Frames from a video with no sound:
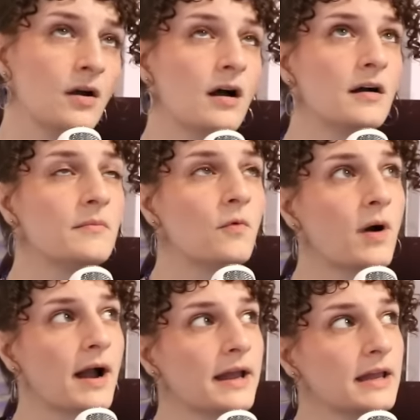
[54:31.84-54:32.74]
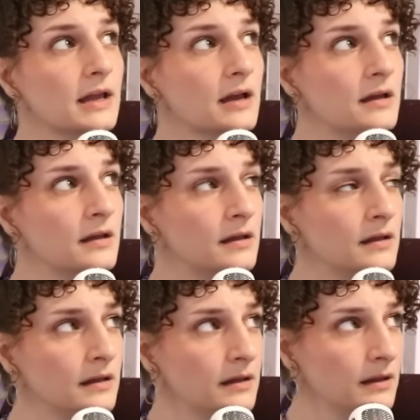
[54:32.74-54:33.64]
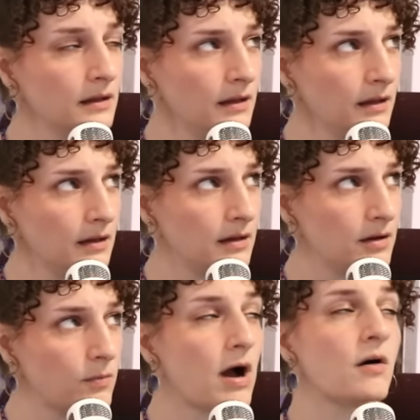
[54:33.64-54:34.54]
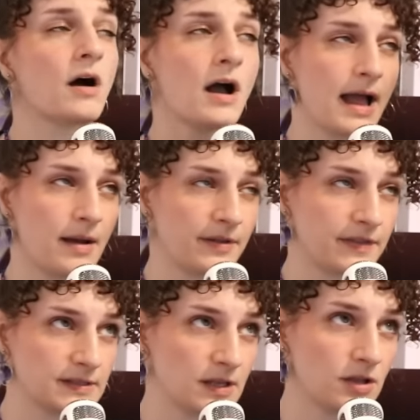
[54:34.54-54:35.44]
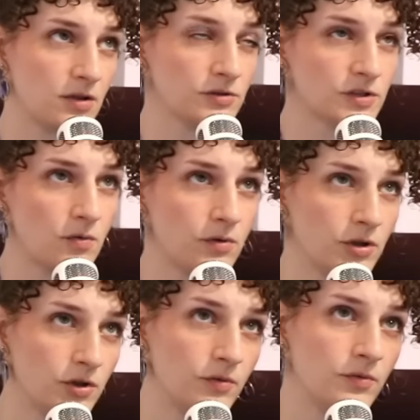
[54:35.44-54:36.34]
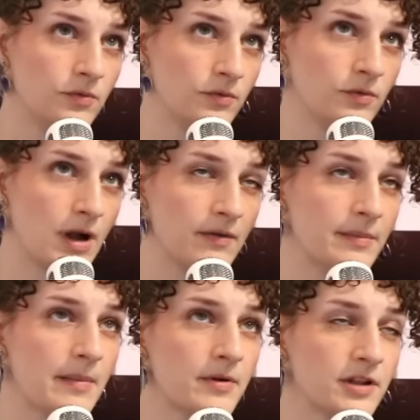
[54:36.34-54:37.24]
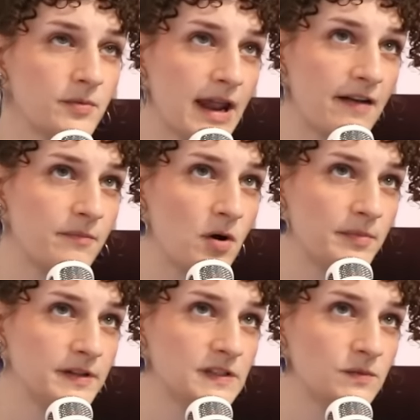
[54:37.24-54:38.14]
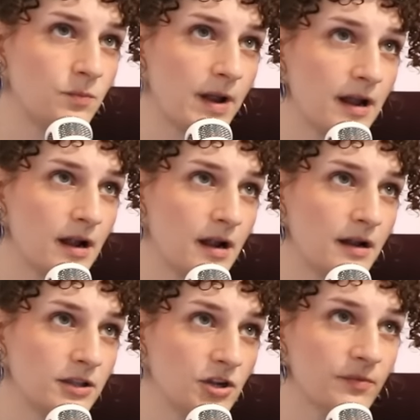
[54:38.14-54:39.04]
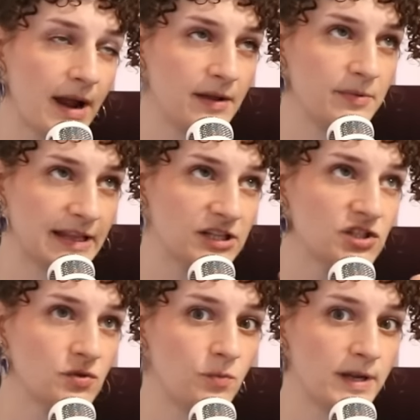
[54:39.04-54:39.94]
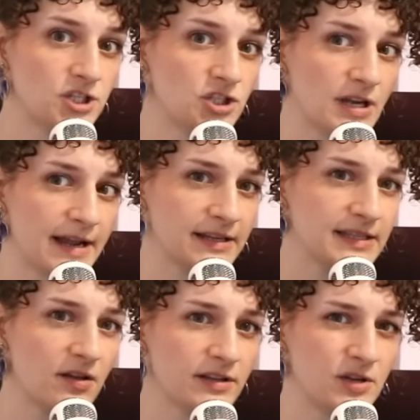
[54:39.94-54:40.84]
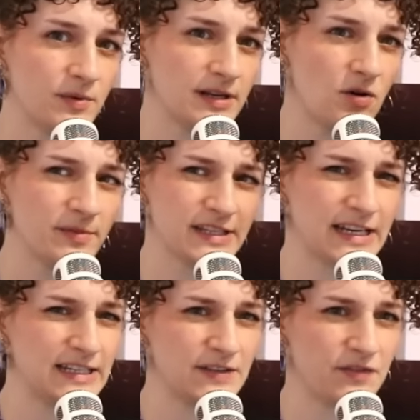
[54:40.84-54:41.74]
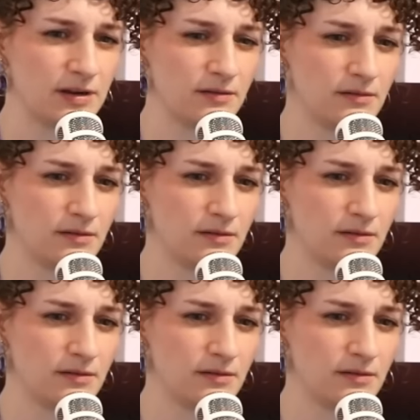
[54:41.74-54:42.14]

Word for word: Um, why? Well, how about this? You, so you I remember you would have moments where you're right, it would like switch. I could tell you were in almost like in a different